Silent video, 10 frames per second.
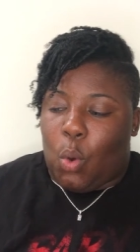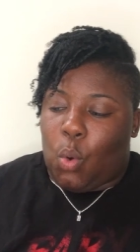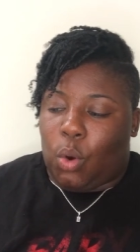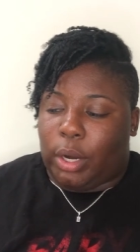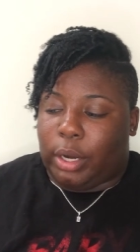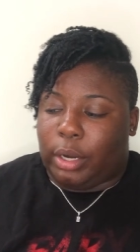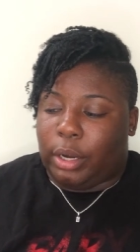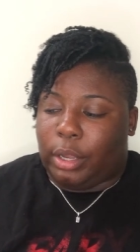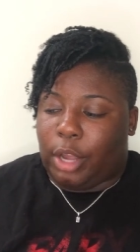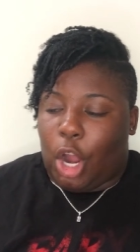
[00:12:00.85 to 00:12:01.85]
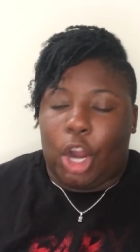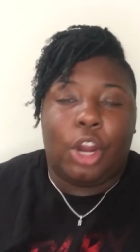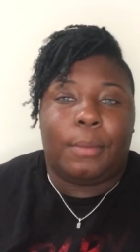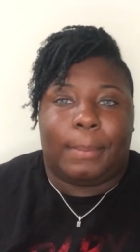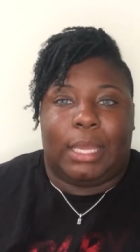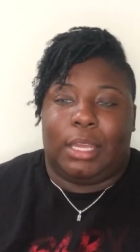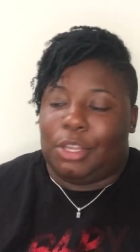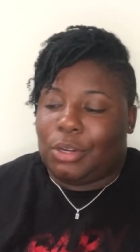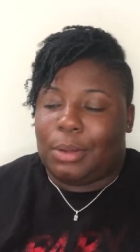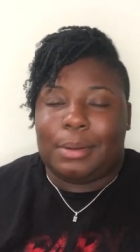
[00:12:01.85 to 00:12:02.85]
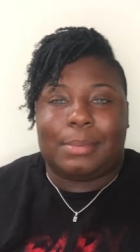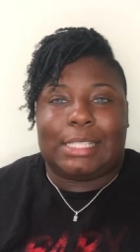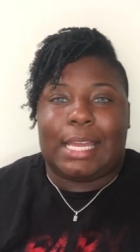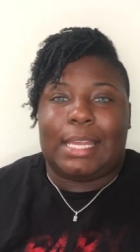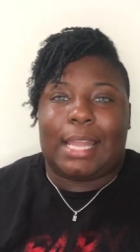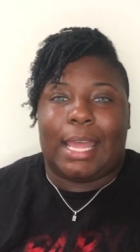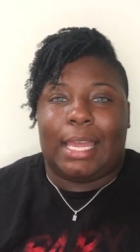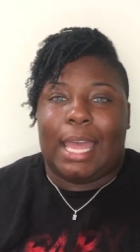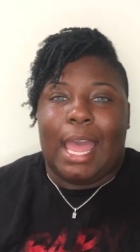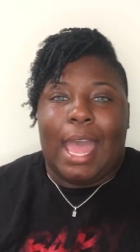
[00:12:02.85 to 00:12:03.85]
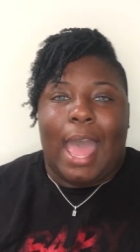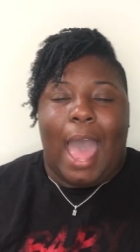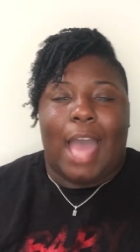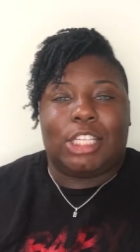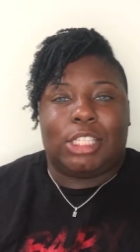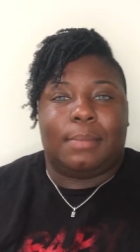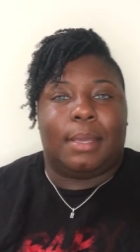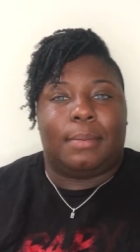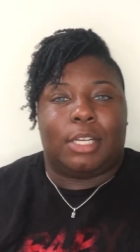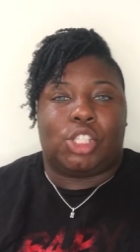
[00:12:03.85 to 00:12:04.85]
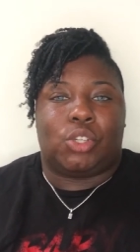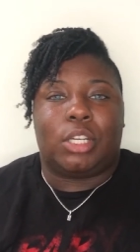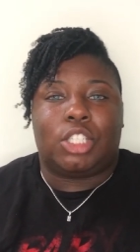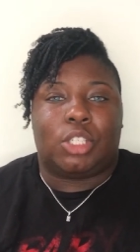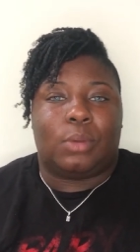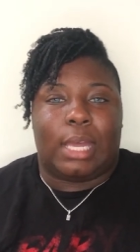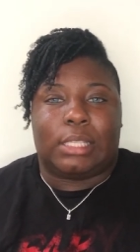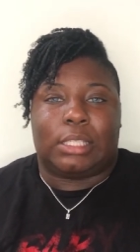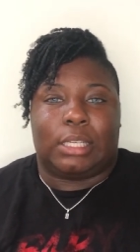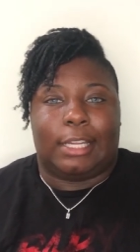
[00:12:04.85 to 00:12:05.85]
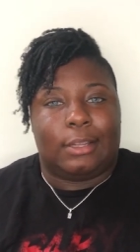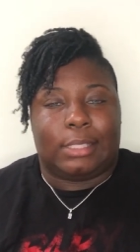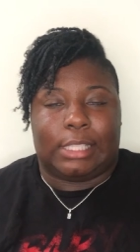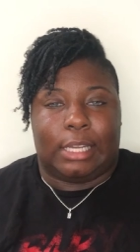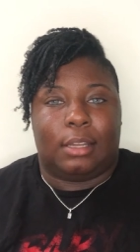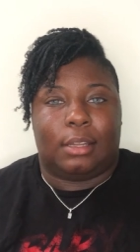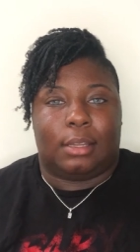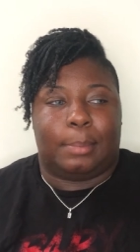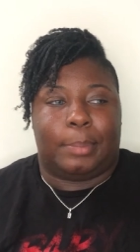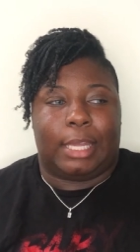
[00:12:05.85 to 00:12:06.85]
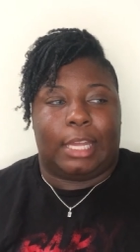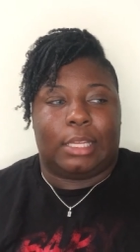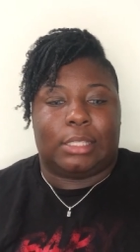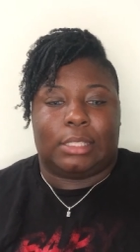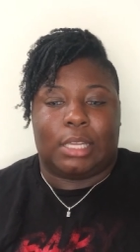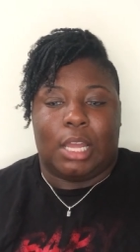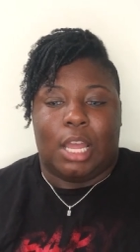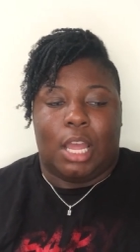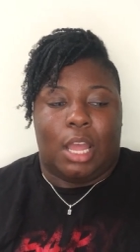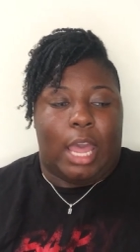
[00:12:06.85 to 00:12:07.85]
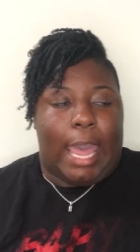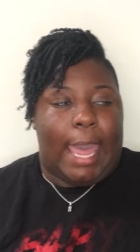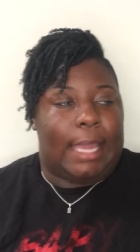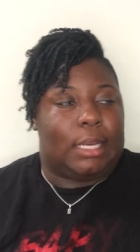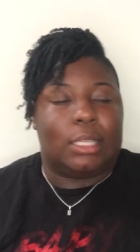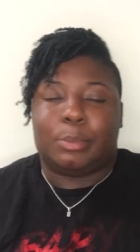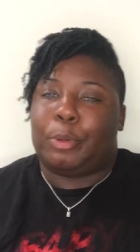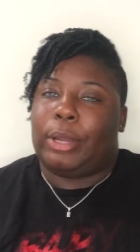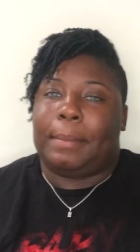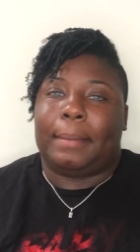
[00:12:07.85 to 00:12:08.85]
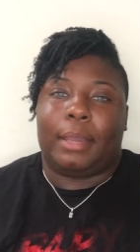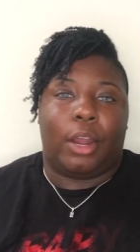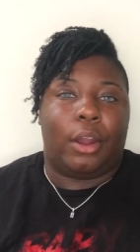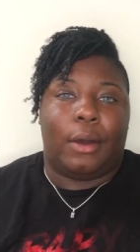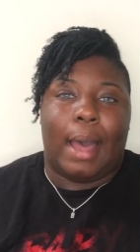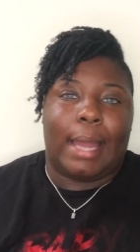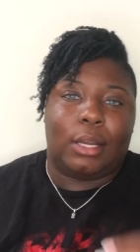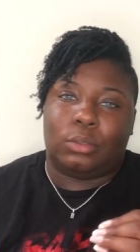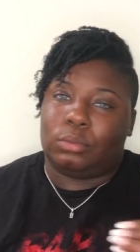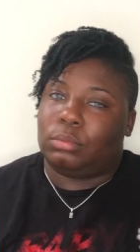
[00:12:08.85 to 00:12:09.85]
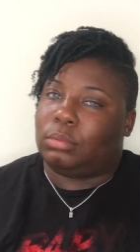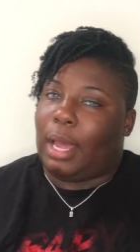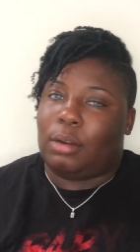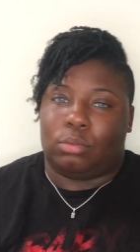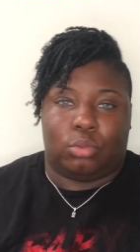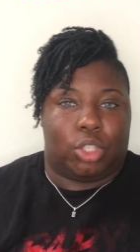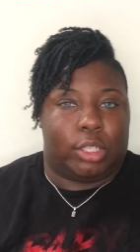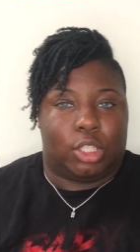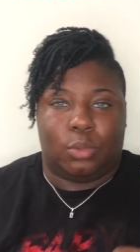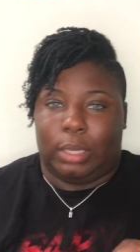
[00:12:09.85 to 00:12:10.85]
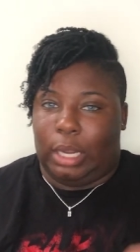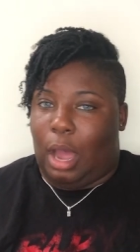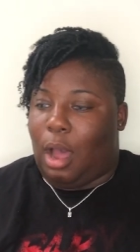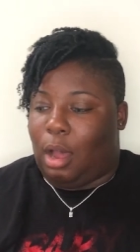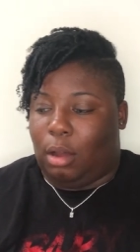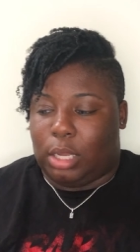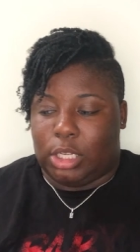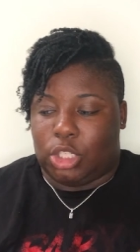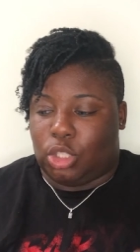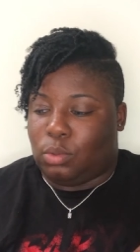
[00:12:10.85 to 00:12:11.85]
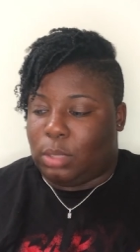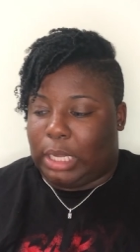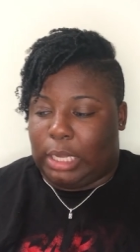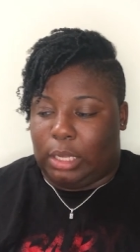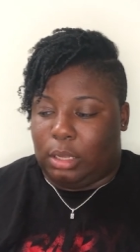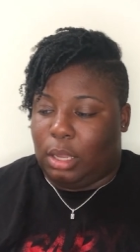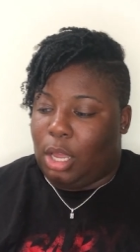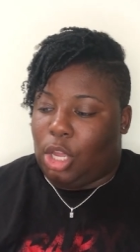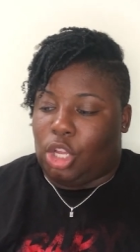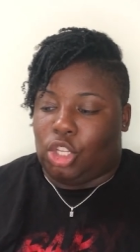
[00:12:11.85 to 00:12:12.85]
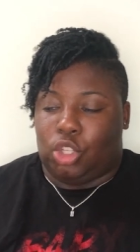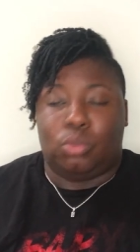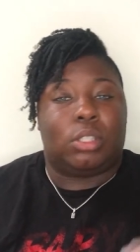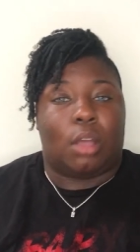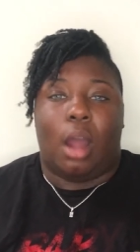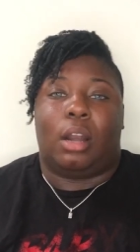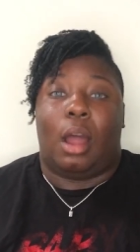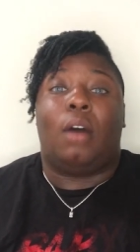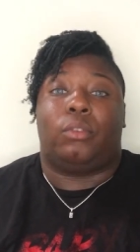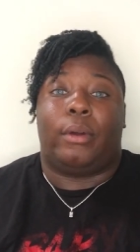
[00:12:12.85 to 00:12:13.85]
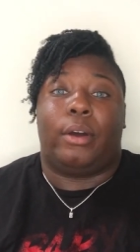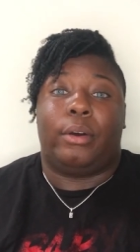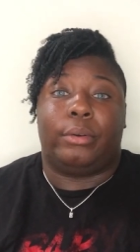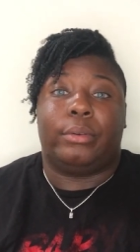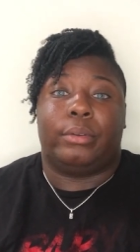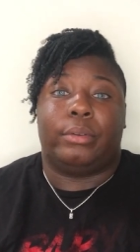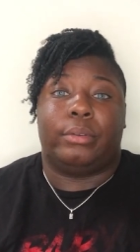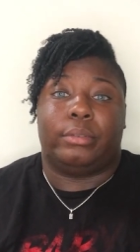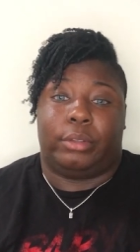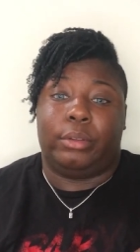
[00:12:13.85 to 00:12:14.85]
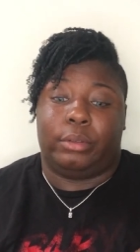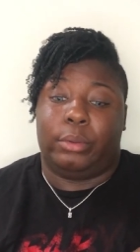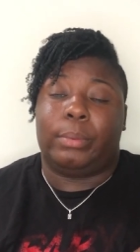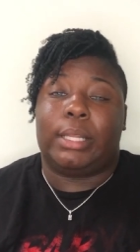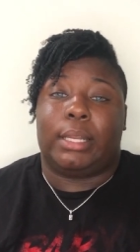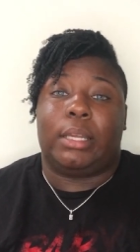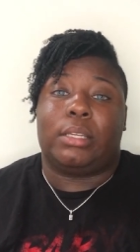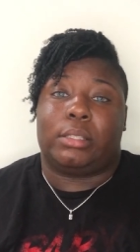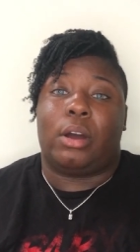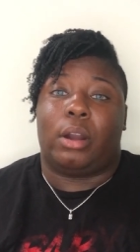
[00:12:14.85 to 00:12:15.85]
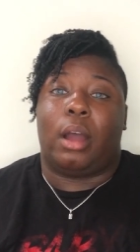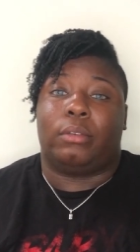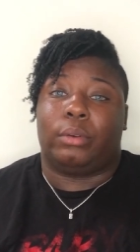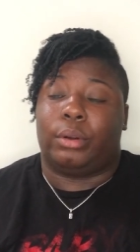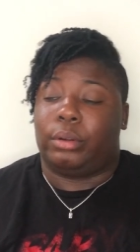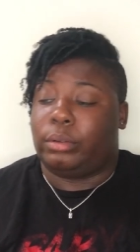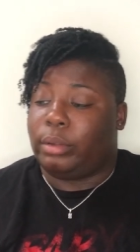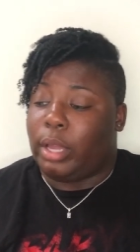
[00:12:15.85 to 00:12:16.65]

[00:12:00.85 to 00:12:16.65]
or hurt me you know what i'm saying like i should be able to trust you as a nail tech but at this point baby girl i don't i don't trust you at all because you ain't you started off wrong you you really did start off wrong.